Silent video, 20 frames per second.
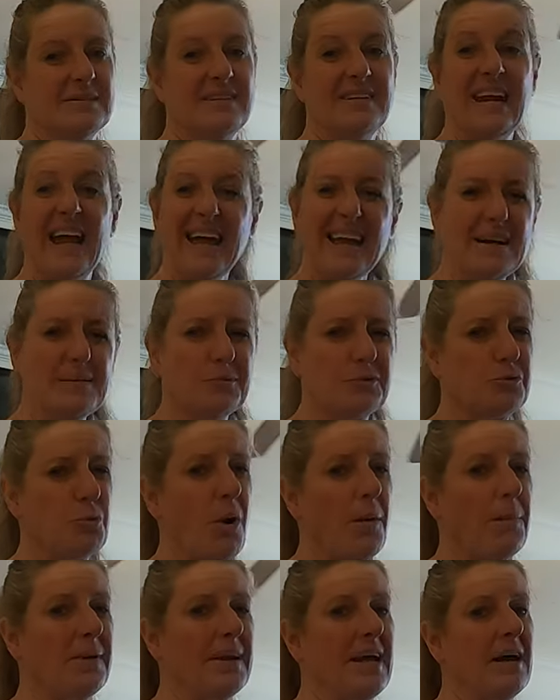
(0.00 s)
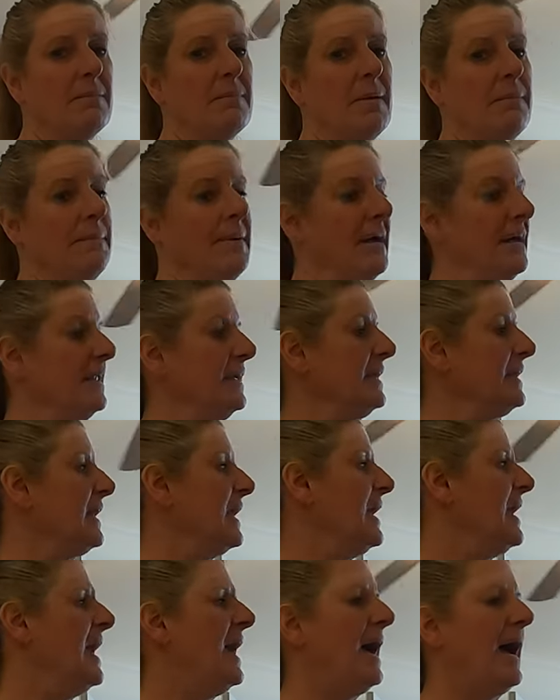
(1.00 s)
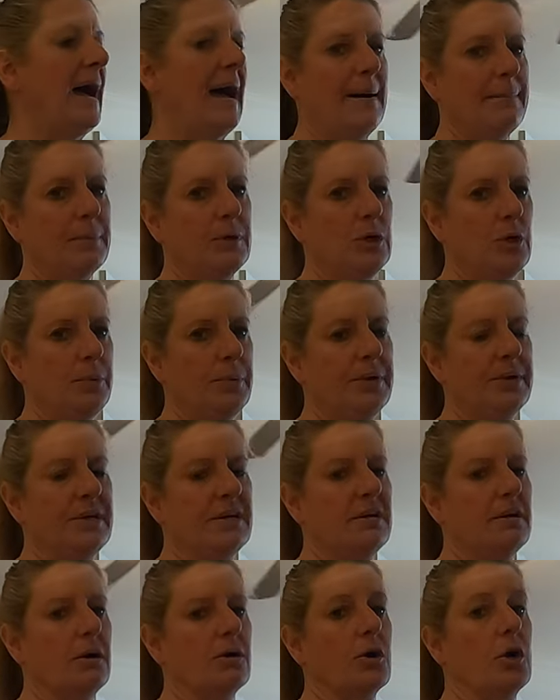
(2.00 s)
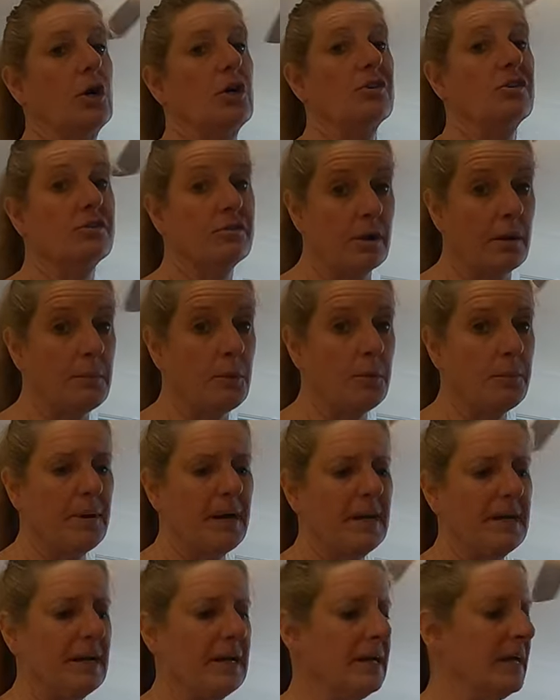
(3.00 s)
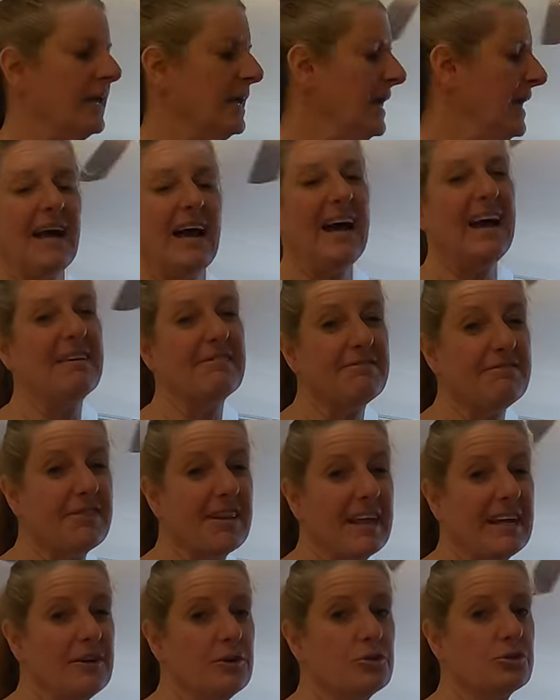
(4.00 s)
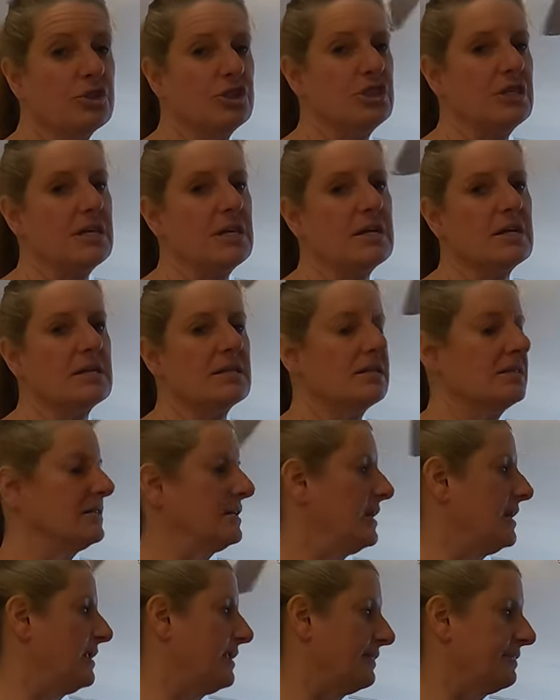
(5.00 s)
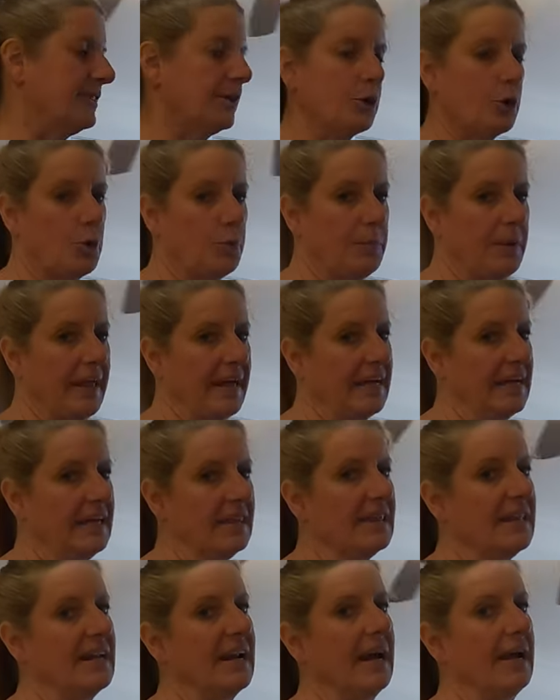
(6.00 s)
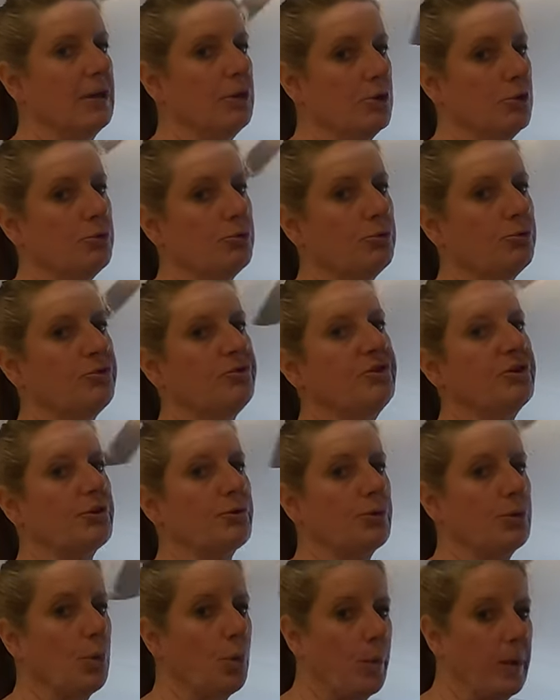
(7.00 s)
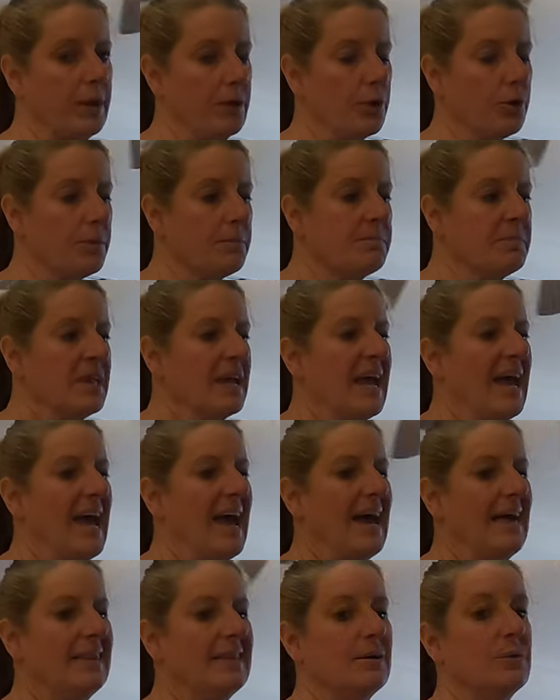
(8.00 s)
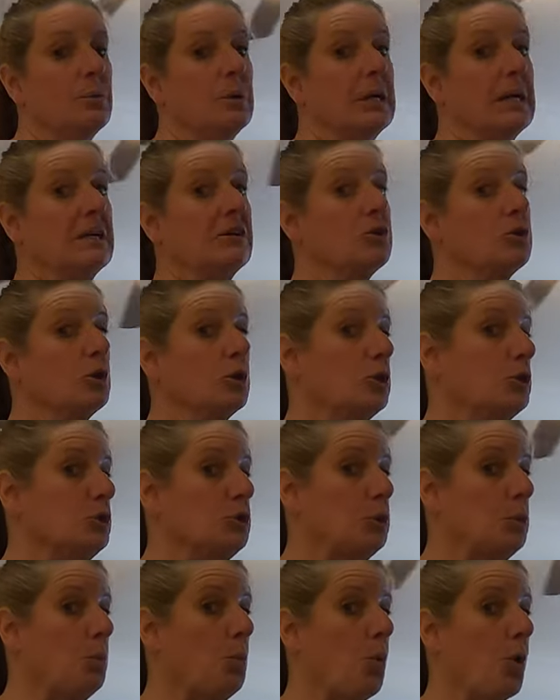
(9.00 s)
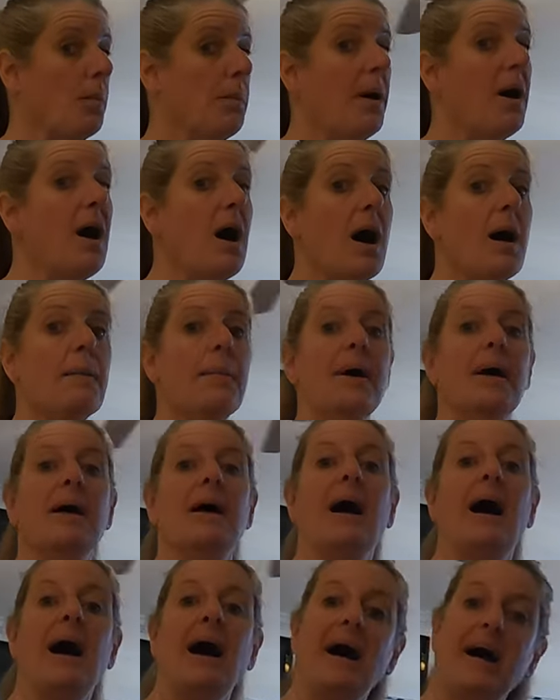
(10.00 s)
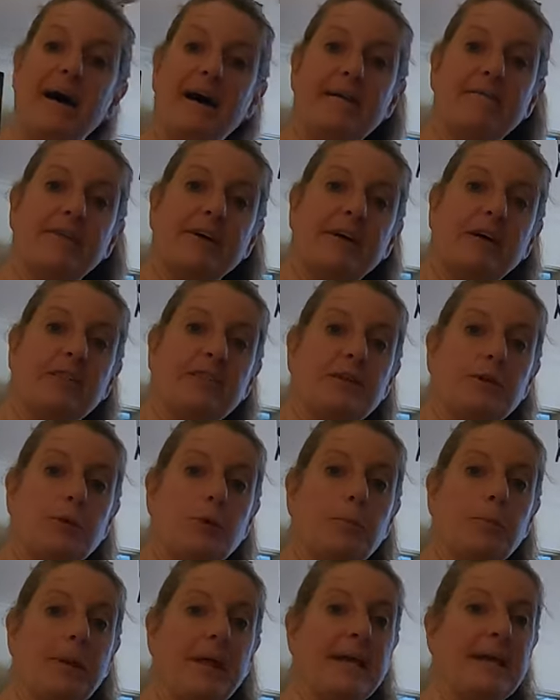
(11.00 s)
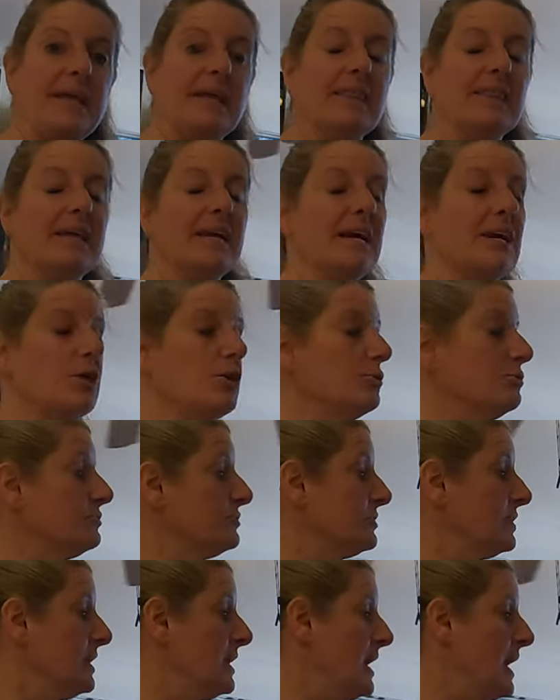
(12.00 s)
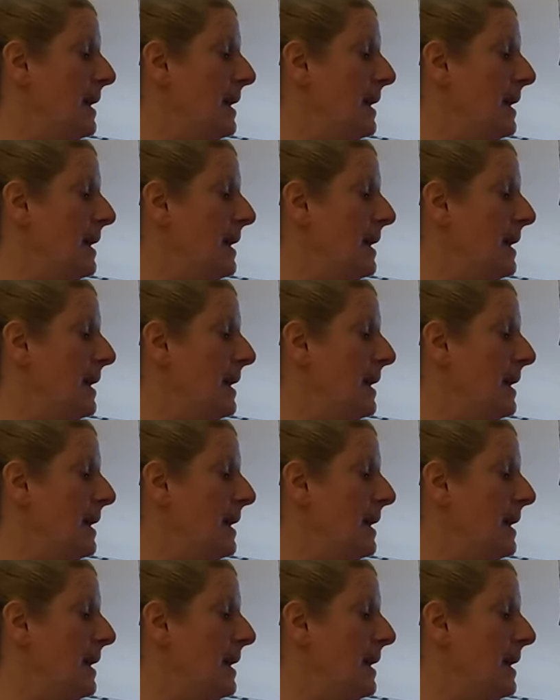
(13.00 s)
Today I'm swapping out my bedding. I'm gonna put in our summer bedding. I have flannel sheets and a thicker blanket that I use during the winter. And then when it starts to warm up, I have like a thinner blanket that I use.